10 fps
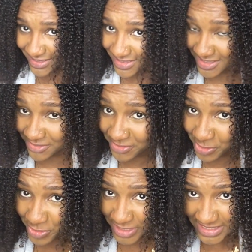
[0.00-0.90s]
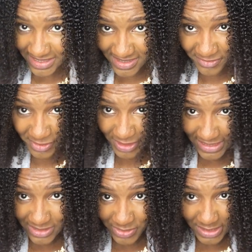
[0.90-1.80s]
doesn't feel greasy, doesn't feel like
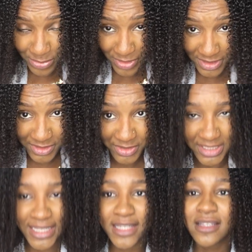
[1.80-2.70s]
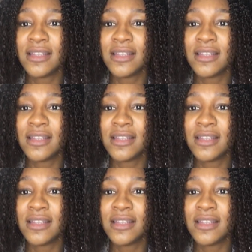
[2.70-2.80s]
it's got any product on it.